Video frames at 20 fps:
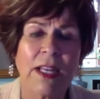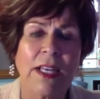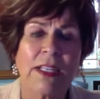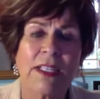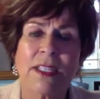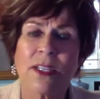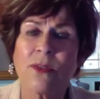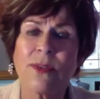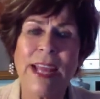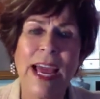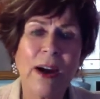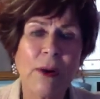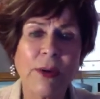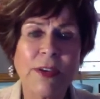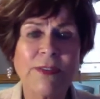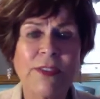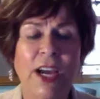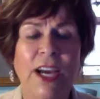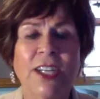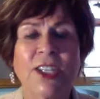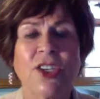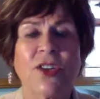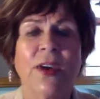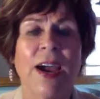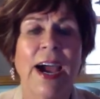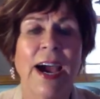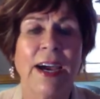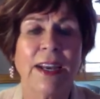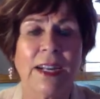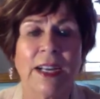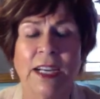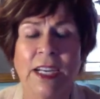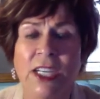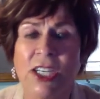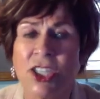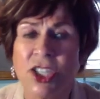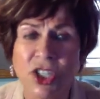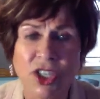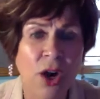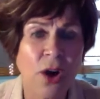So now we've taught you how to
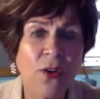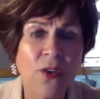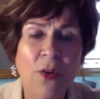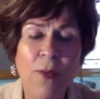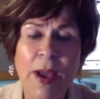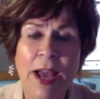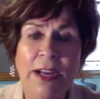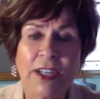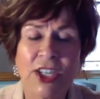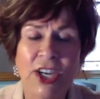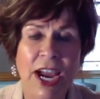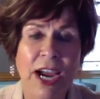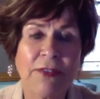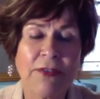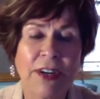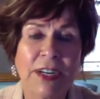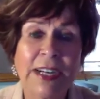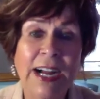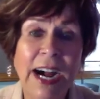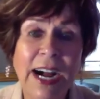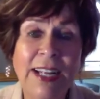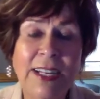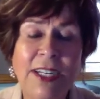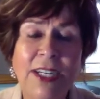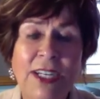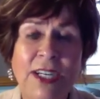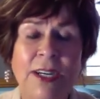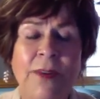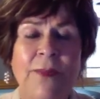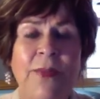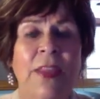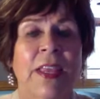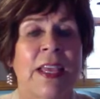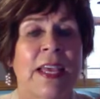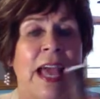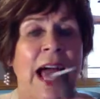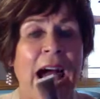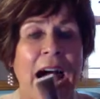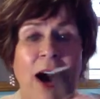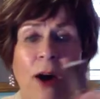show them how Jafra color,
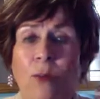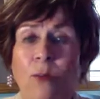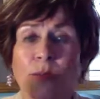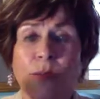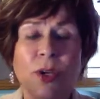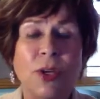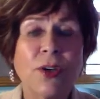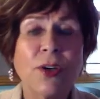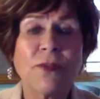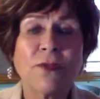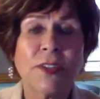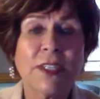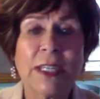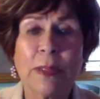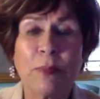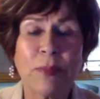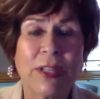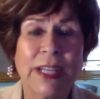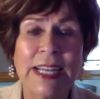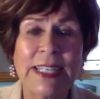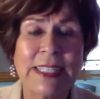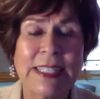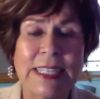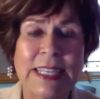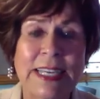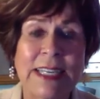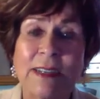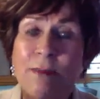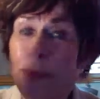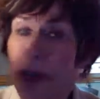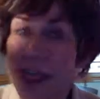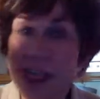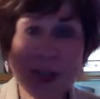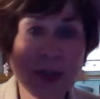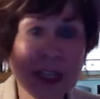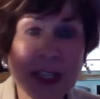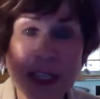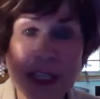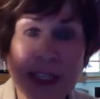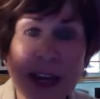how beautiful it blends in by
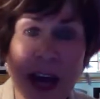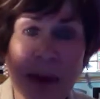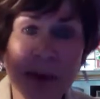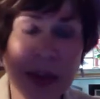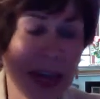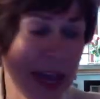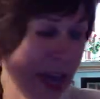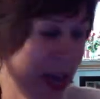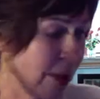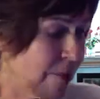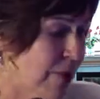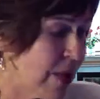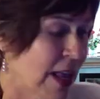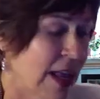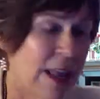using the top of the hand.